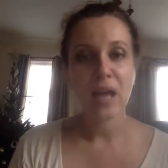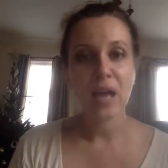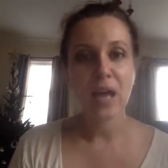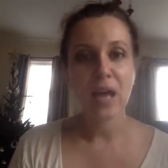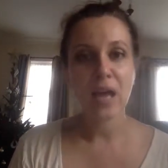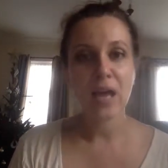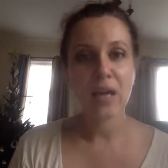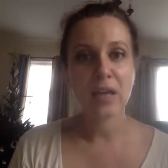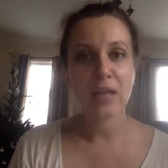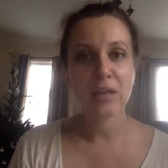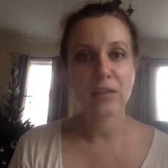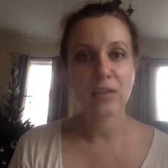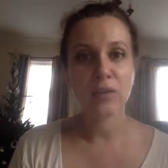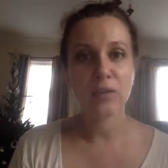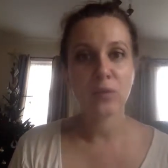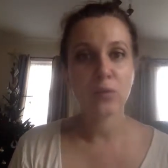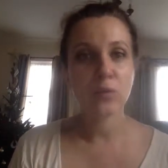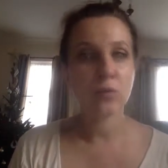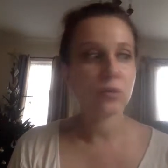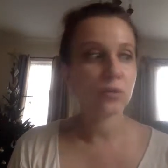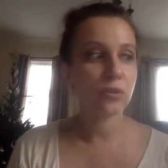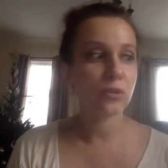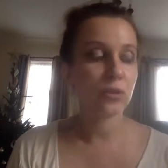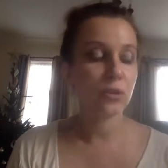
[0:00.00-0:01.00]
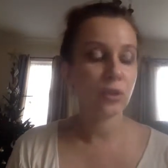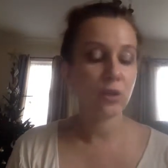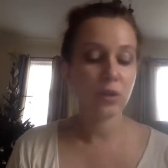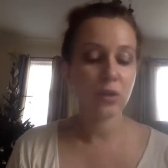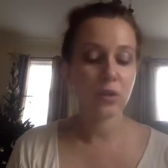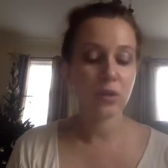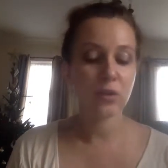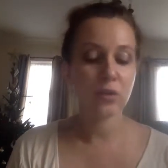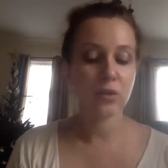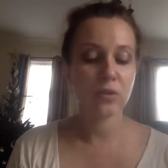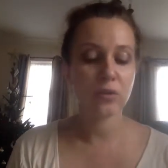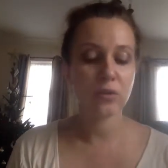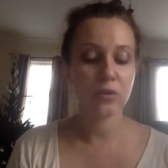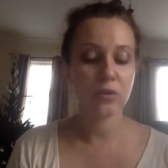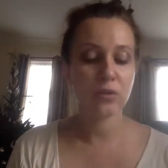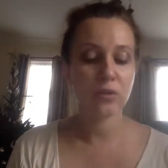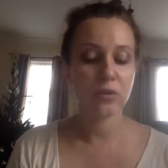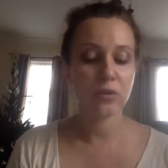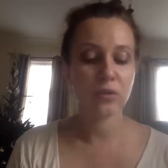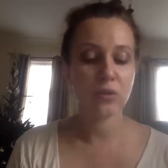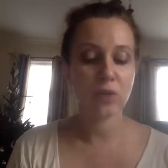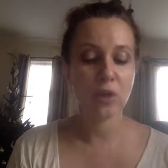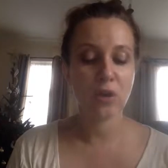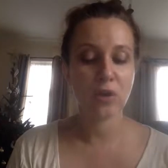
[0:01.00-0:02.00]
And also,
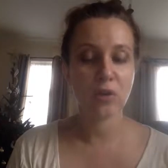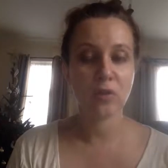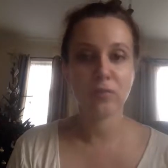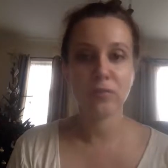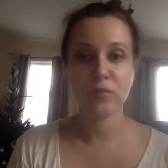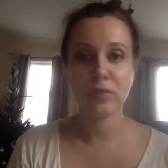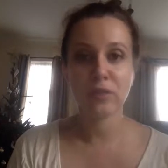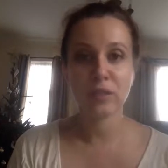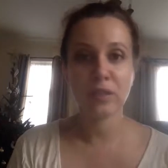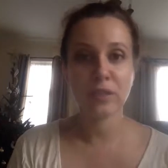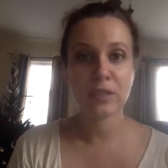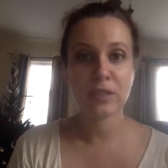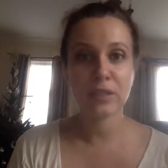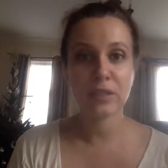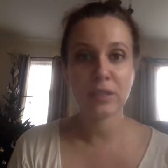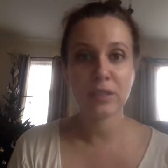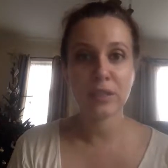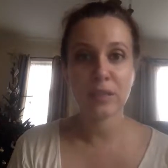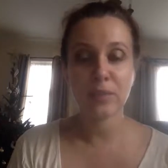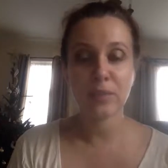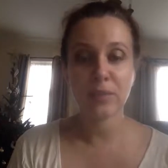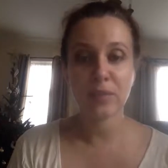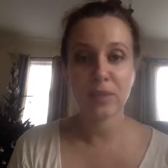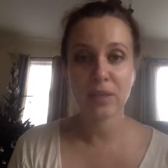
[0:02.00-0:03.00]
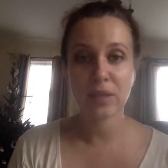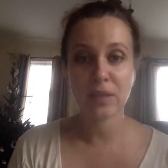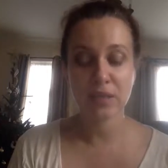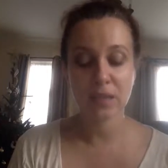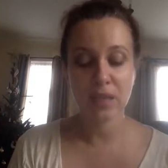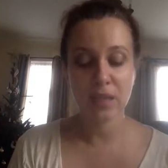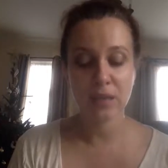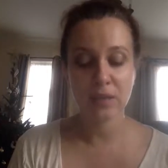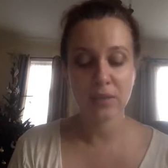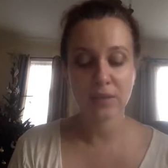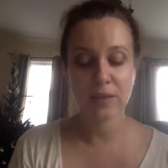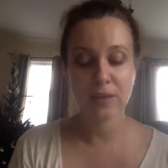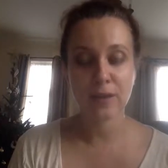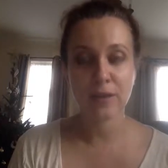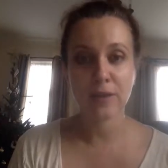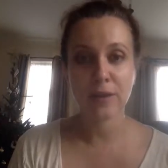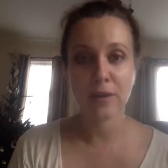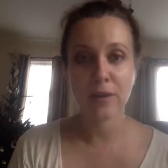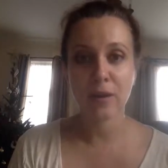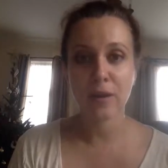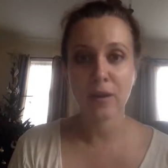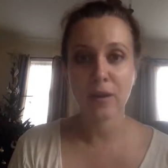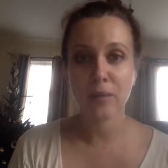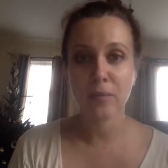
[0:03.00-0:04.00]
so this is something that
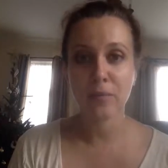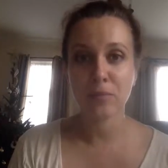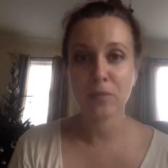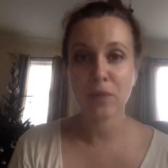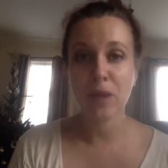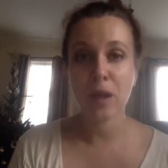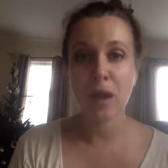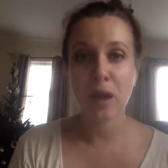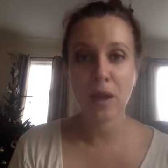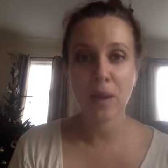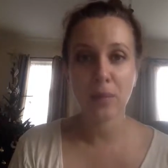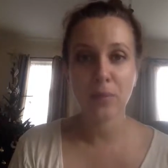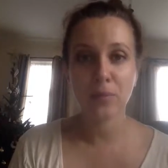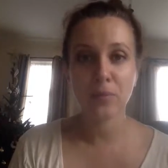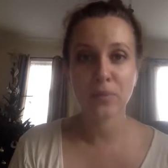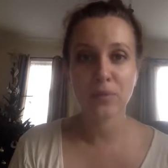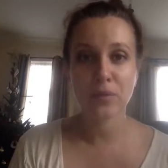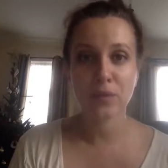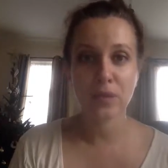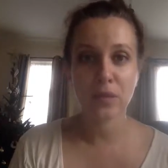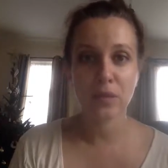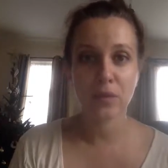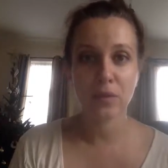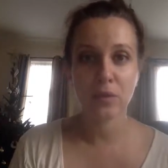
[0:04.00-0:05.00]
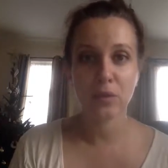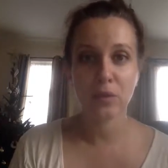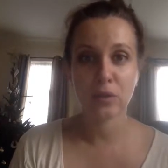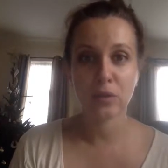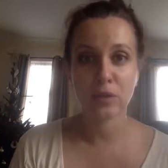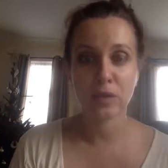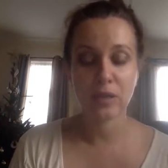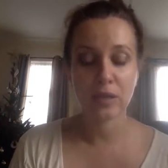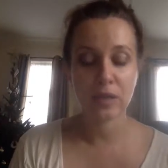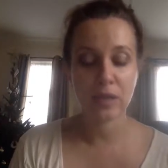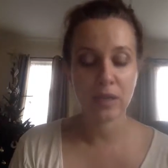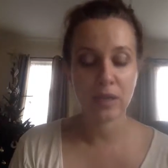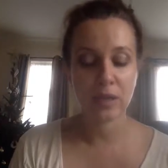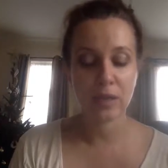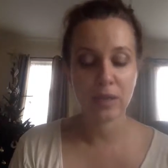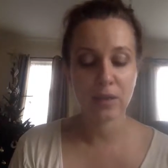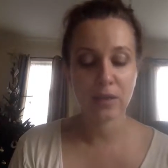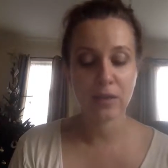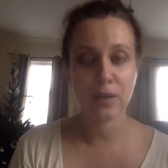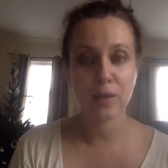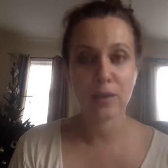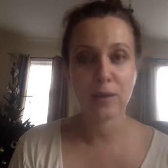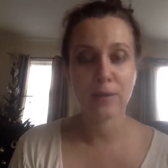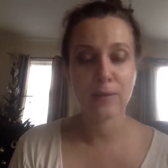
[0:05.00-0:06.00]
I am absolutely
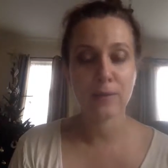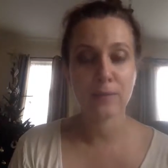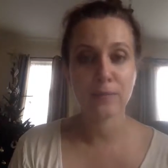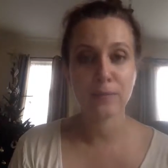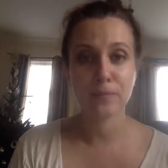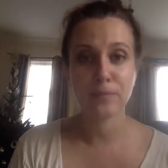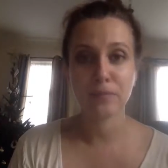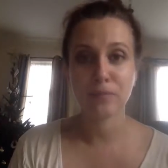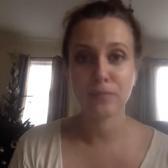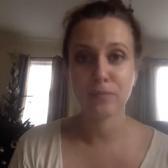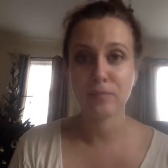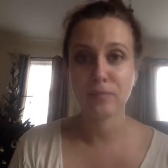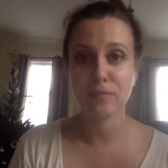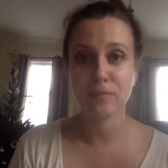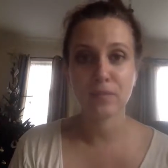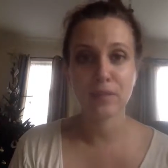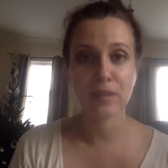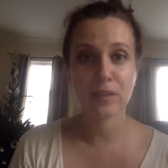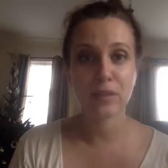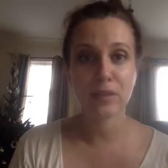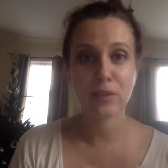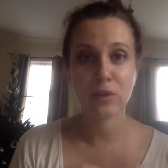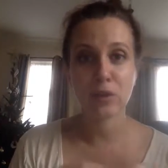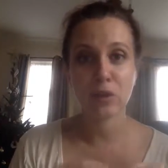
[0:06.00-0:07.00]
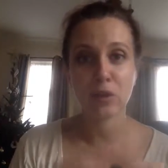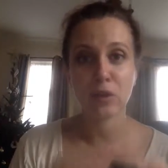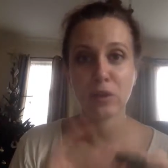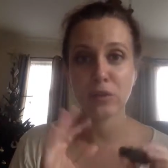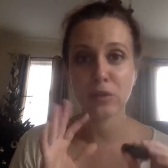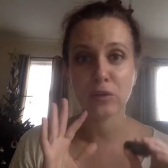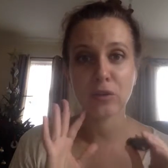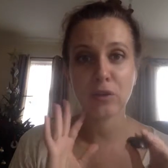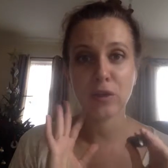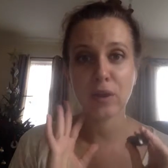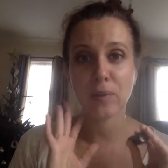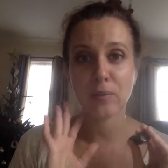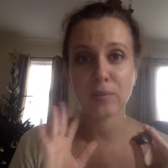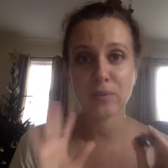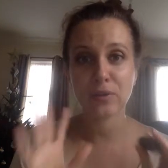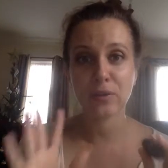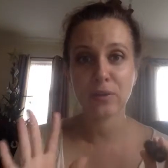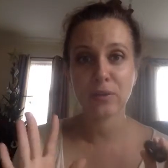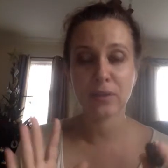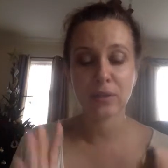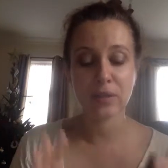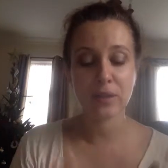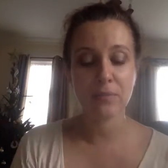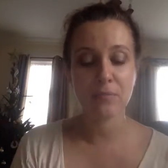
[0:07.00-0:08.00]

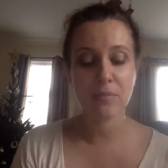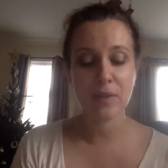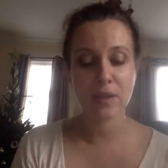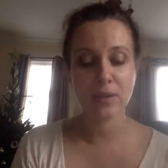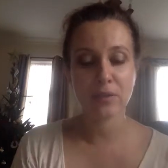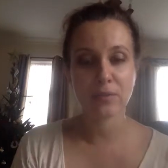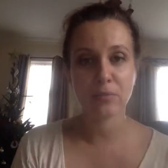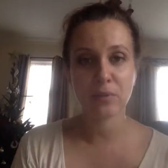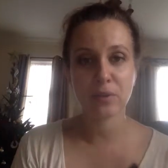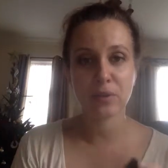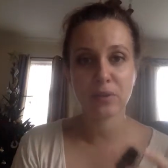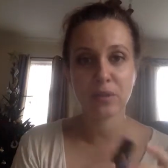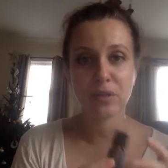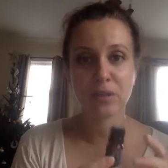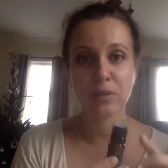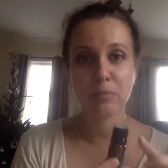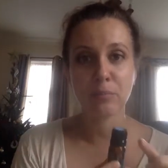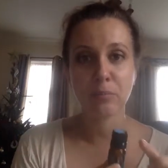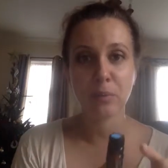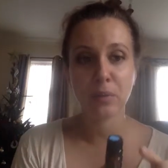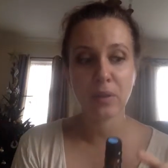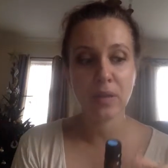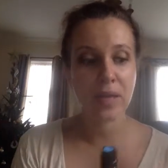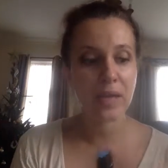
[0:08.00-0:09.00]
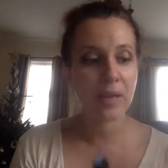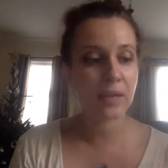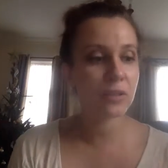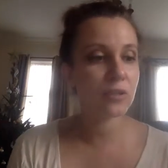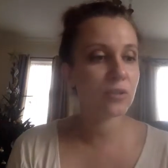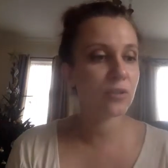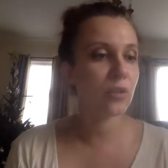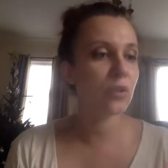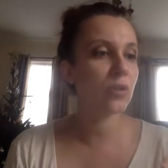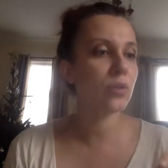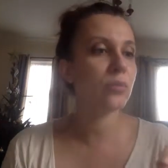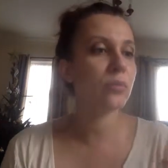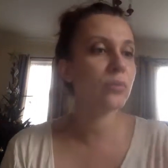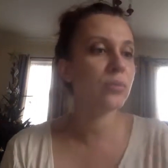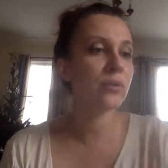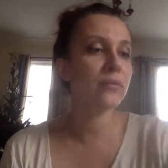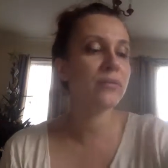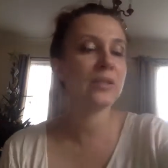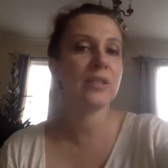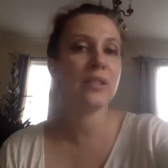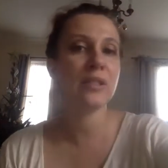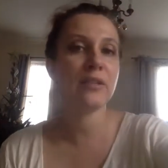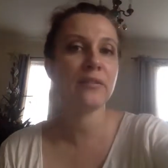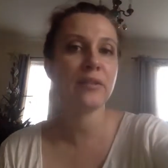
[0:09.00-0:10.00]
absolutely amazed with this blend. So you would
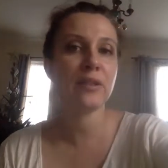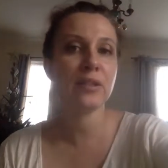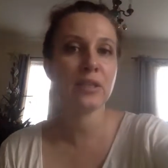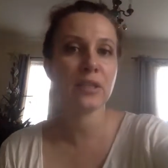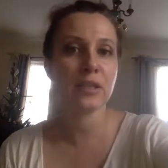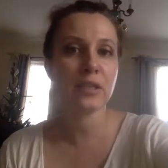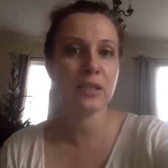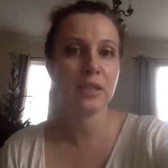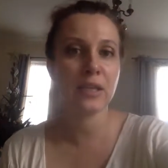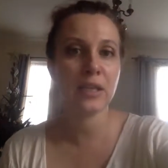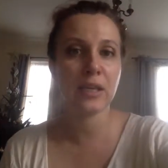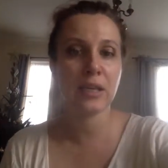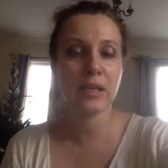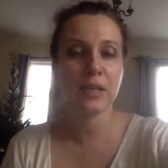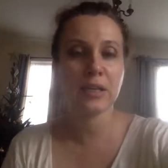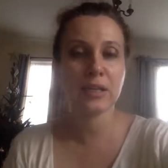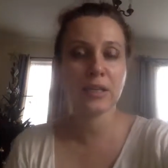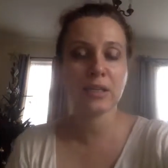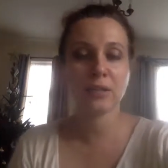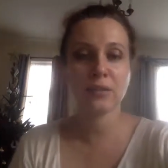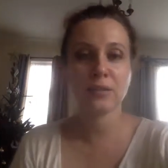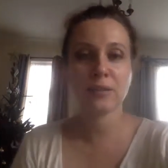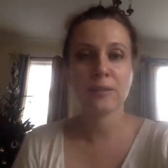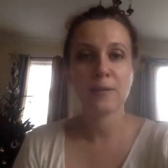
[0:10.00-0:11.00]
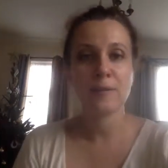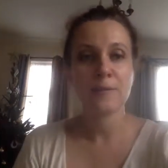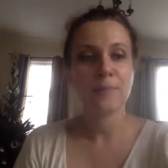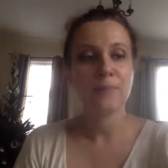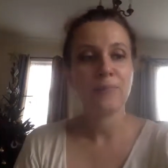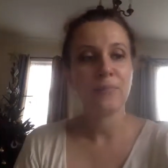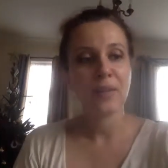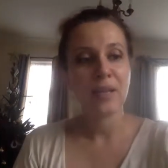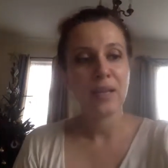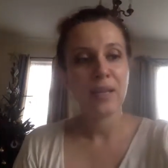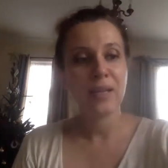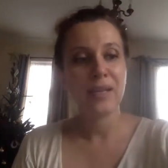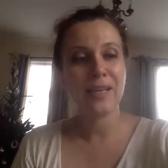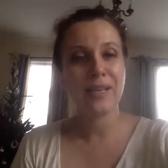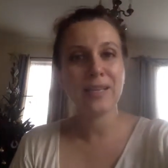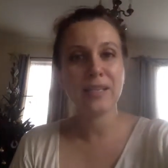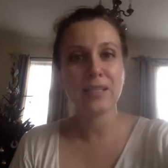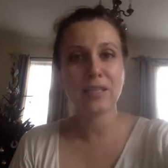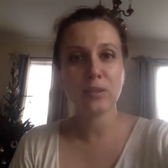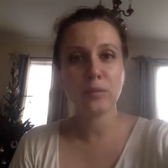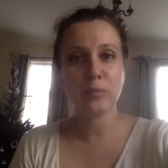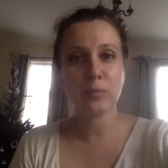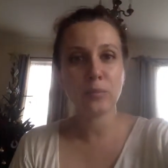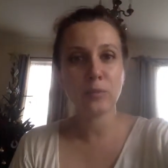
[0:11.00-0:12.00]
receive it in a
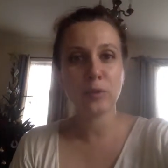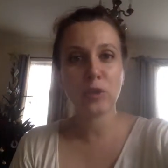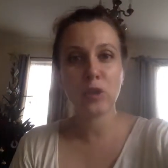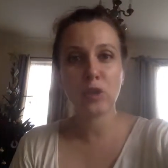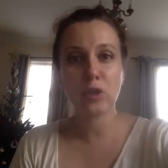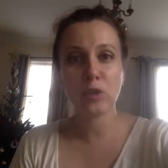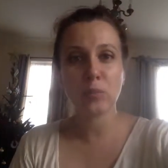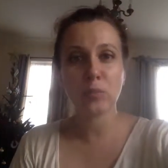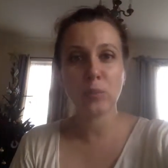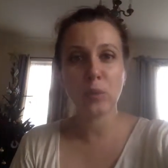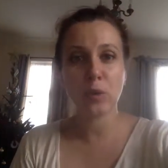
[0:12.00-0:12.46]
little cute